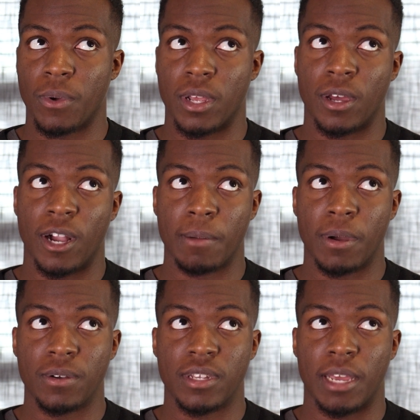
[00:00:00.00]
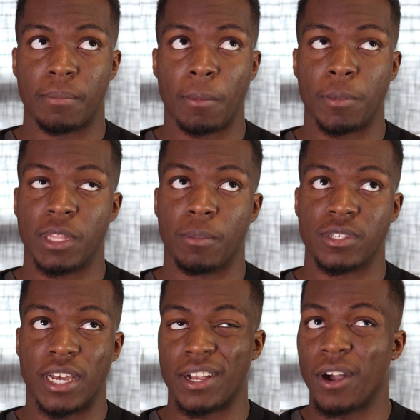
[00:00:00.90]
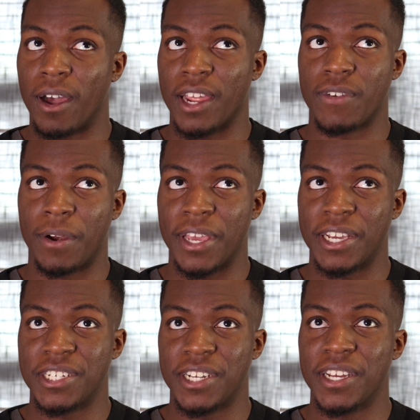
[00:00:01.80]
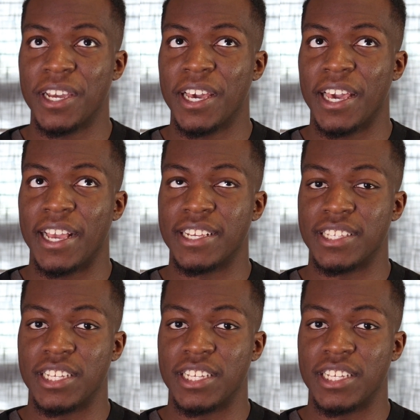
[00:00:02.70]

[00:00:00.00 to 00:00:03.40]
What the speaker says: we're going to talk about, and probably the most iconic variation, is